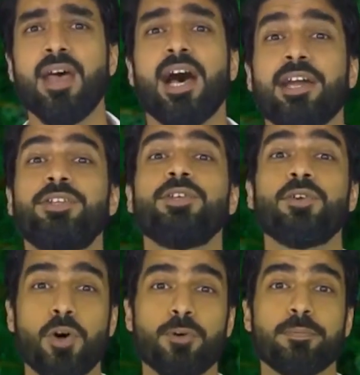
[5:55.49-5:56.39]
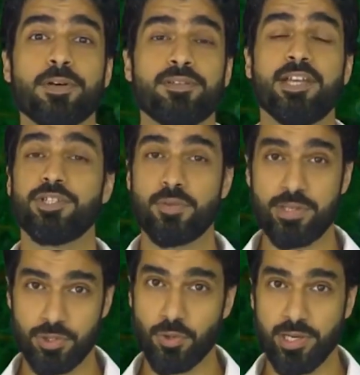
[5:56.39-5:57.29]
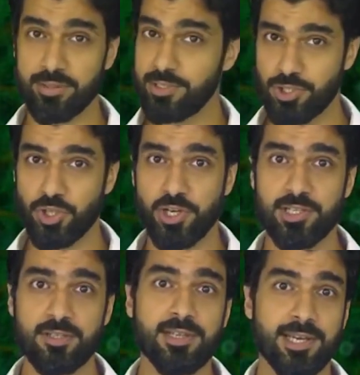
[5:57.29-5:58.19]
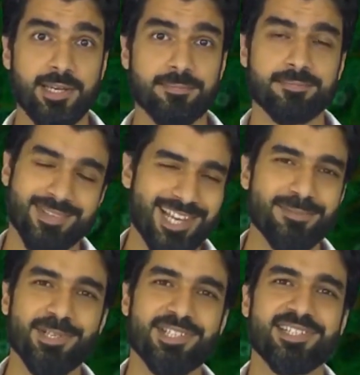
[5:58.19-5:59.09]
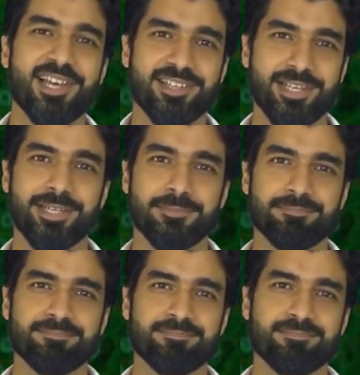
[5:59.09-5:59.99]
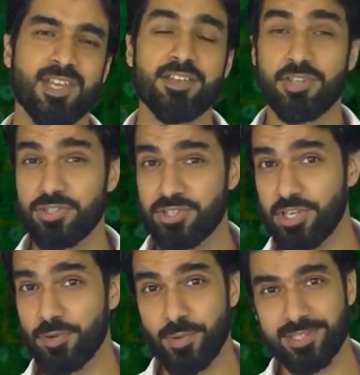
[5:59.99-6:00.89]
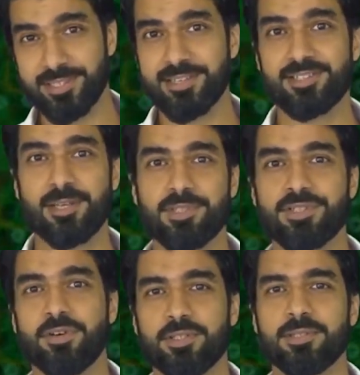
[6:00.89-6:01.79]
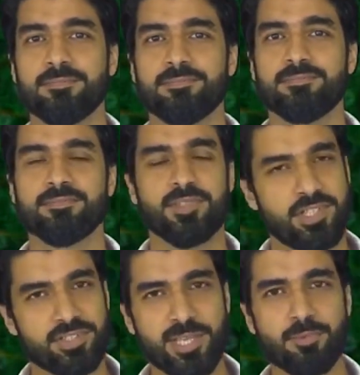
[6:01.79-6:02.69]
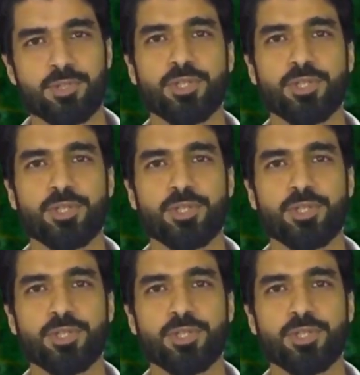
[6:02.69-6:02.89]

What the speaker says: I do hope that you enjoyed this journey today as much as I did. So see you in the next episode. This is Taimu